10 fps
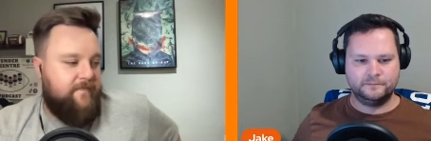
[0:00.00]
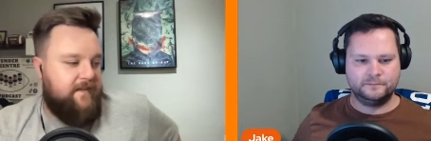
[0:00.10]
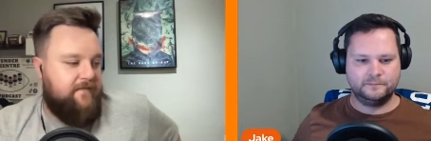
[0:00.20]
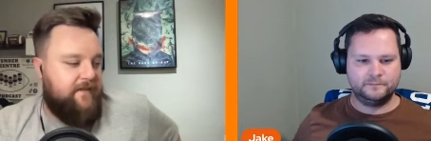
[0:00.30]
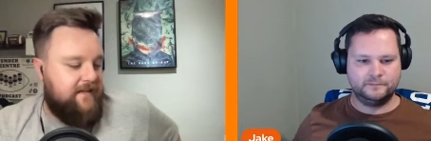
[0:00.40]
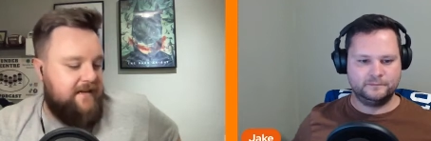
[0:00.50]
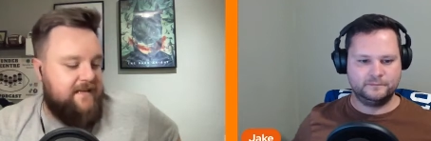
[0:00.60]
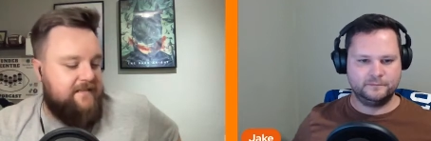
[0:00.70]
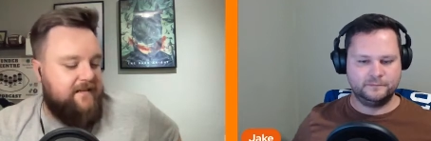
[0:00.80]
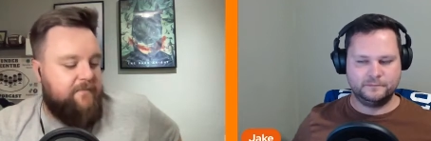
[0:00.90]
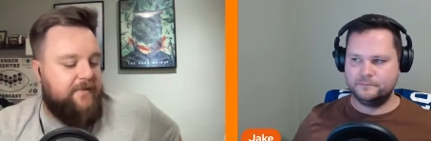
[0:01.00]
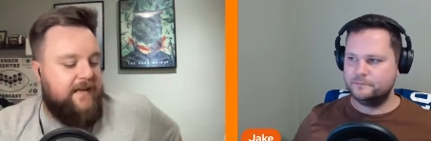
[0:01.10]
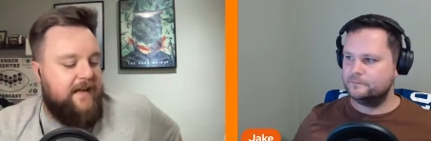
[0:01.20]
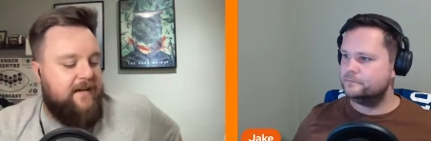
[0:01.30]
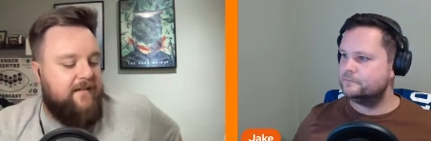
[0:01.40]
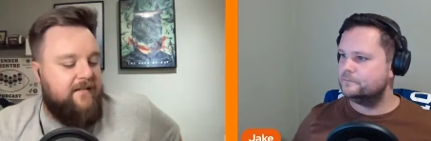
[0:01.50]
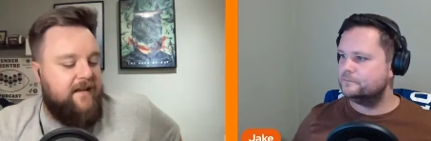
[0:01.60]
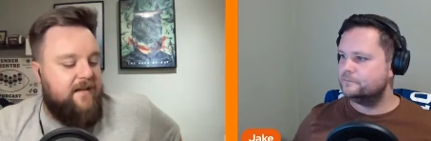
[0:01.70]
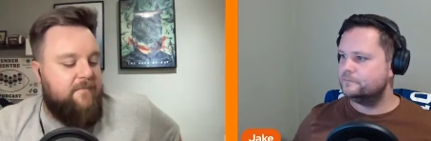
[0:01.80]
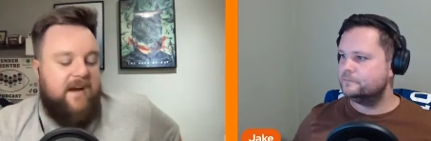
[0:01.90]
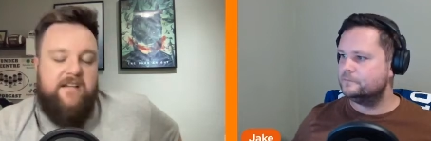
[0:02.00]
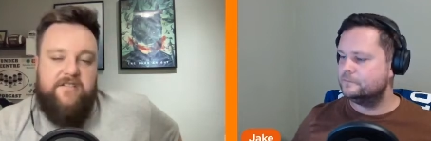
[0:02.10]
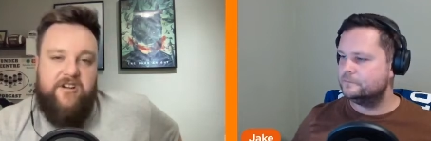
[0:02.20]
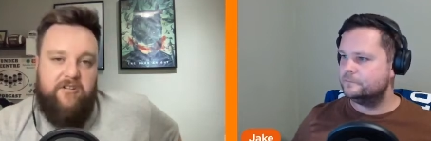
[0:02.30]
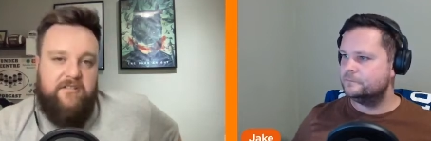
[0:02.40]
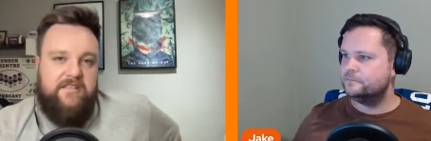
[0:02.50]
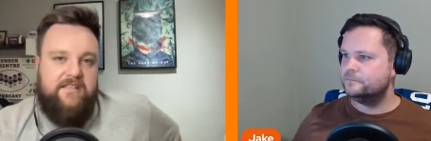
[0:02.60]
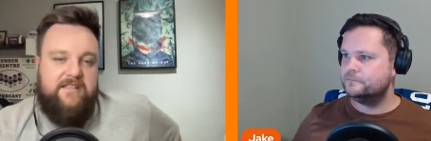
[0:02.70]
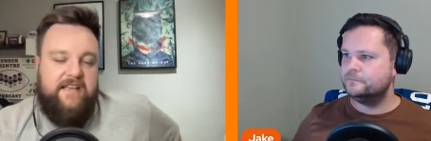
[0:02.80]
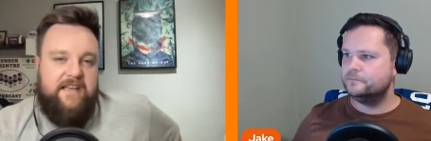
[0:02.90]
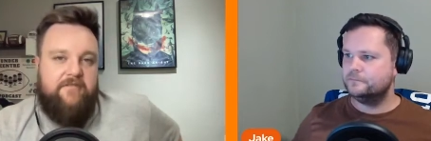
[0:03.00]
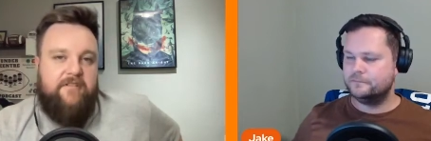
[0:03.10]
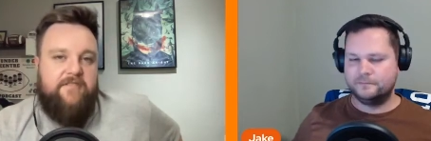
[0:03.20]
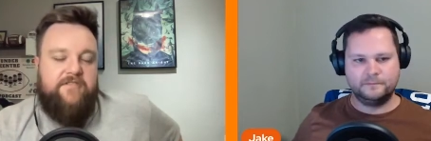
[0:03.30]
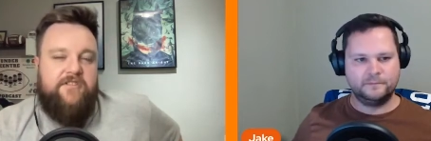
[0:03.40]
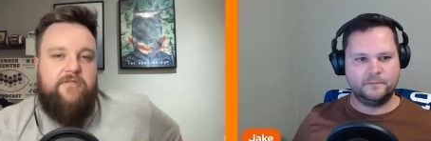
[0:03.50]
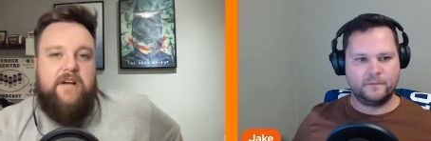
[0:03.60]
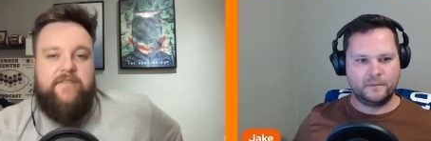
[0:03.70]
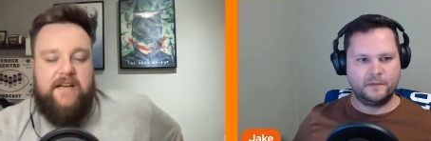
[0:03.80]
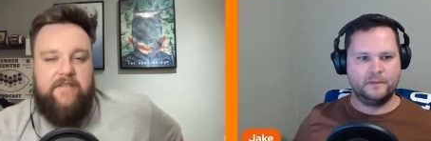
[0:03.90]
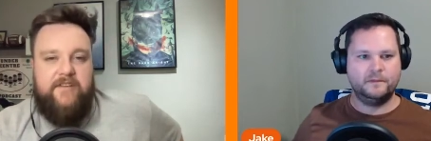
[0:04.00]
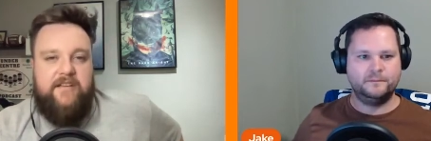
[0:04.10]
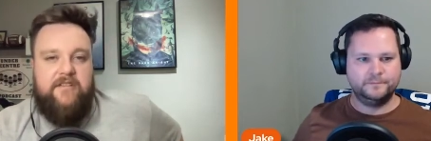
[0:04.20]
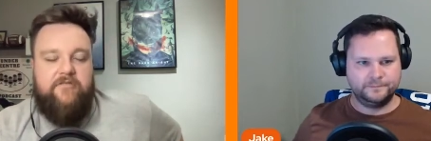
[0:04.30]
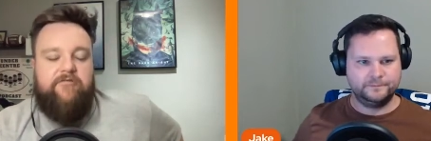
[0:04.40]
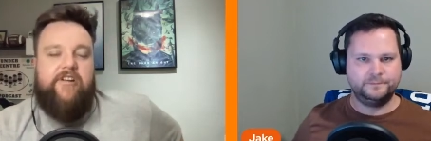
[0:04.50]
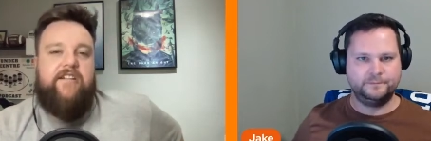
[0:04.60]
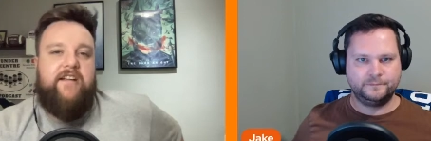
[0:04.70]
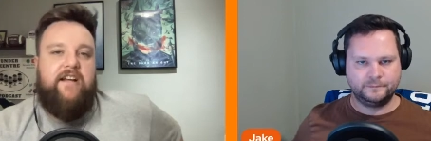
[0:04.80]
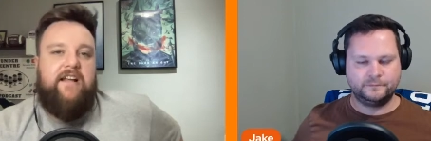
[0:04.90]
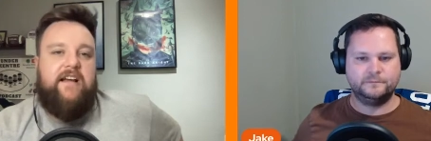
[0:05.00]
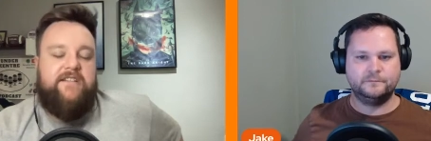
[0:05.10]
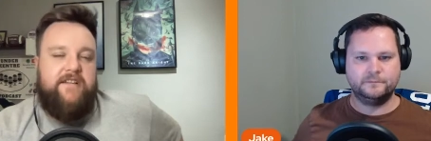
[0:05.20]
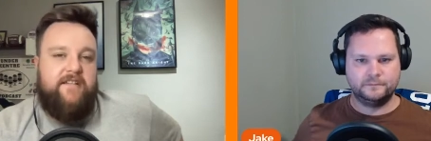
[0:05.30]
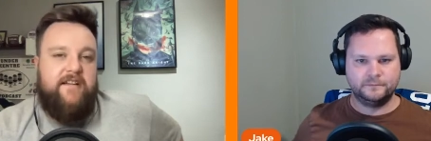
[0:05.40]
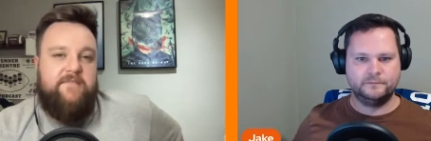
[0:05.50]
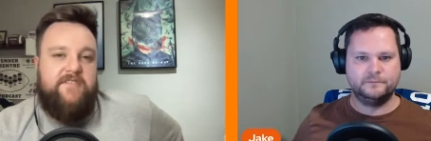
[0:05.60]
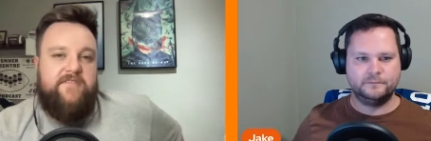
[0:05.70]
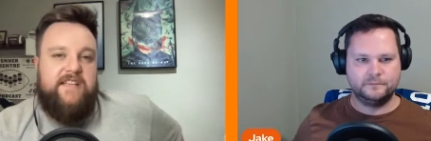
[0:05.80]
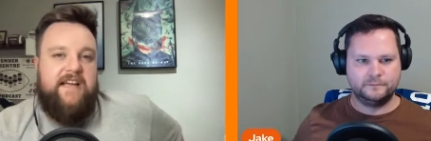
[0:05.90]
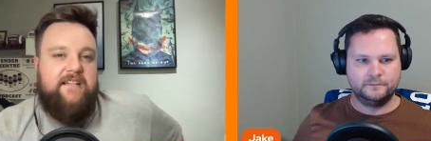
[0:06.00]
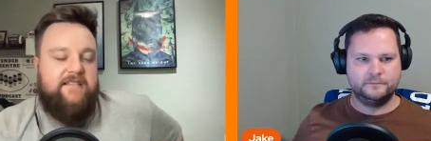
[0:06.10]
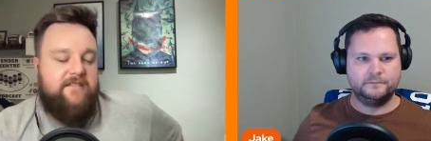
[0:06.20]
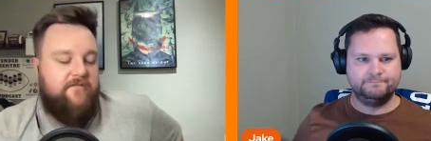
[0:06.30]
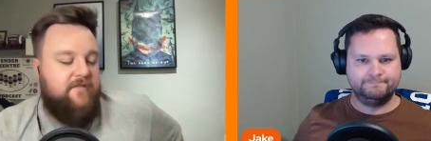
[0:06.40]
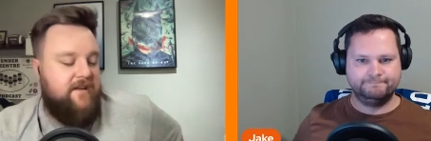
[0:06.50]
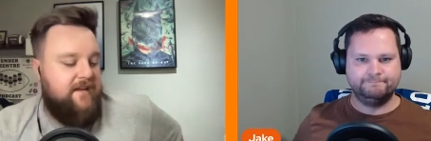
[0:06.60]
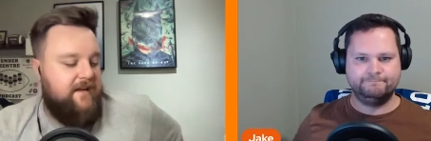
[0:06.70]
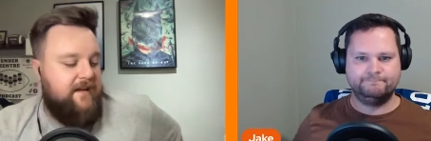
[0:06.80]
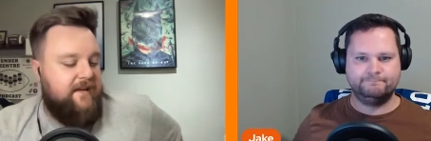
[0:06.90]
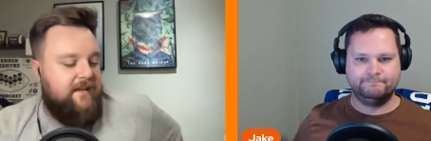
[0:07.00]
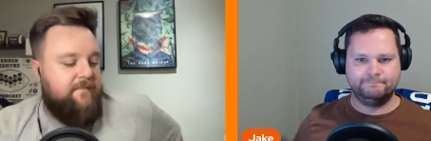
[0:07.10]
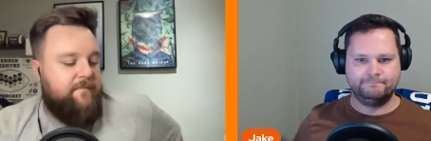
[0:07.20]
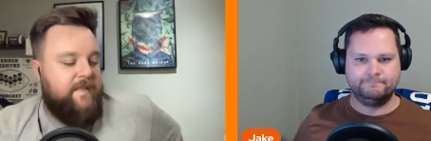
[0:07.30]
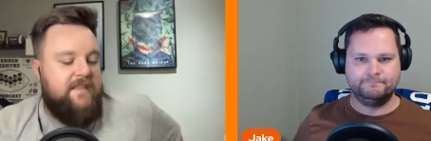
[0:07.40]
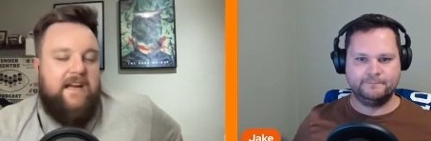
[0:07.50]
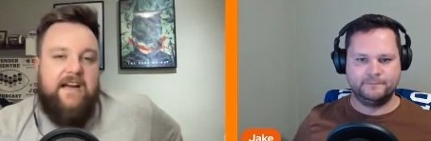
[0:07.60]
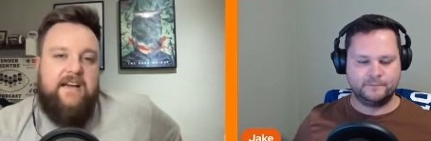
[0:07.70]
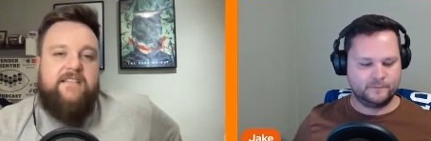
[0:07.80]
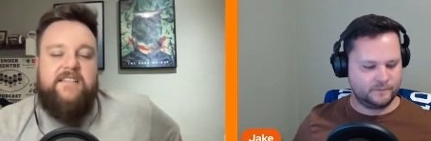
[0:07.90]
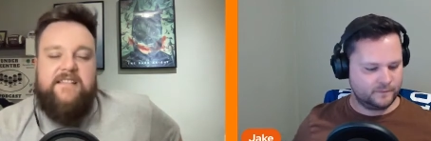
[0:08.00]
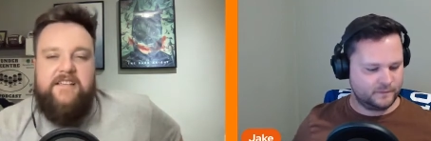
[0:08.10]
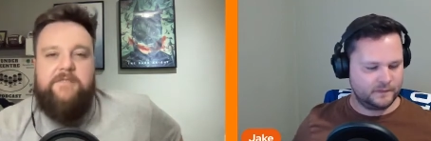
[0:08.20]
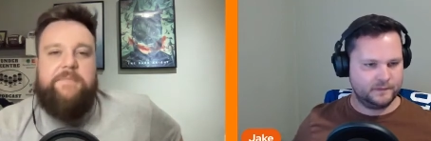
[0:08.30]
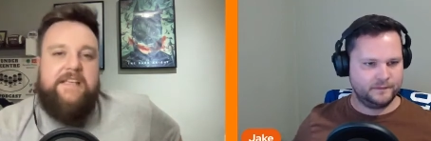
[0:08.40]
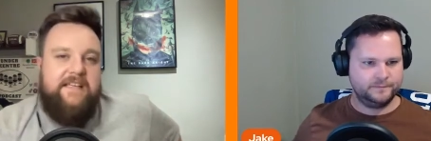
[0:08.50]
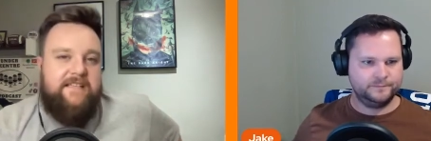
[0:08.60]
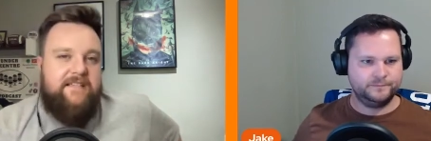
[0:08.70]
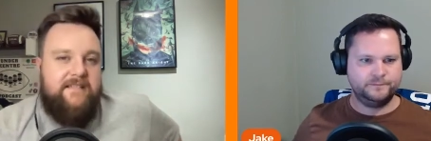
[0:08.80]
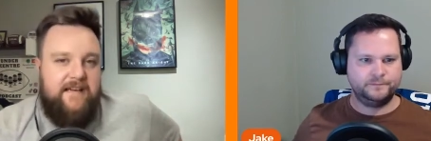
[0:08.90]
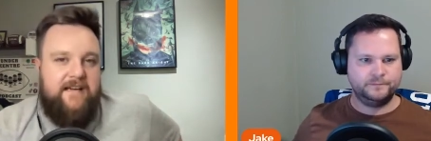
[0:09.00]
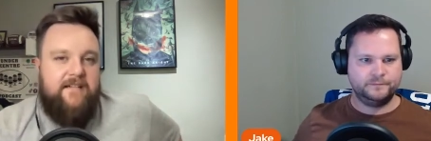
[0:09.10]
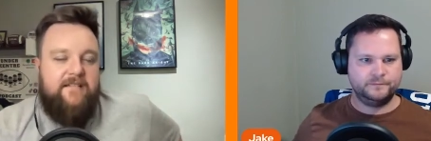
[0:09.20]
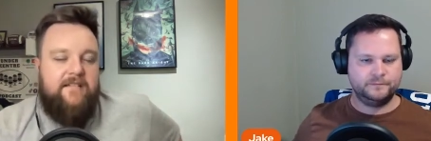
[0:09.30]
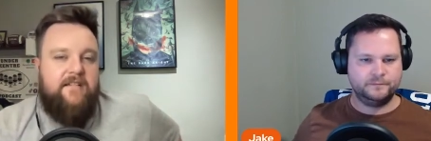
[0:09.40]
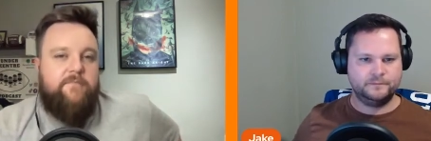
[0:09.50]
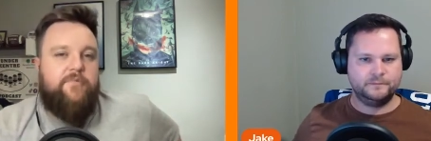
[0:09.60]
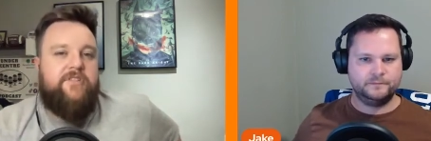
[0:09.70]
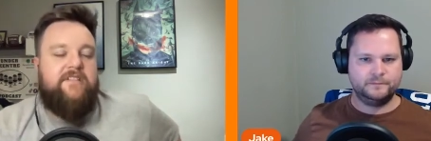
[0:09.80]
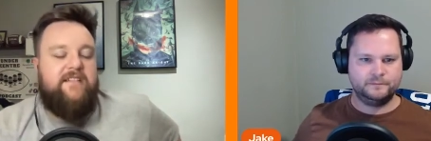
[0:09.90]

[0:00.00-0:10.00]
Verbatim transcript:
Speaker 1: fantastic player, and Markus Golden is staying around too after having a career year last year in terms of sacks. So, um, there are still pieces there but there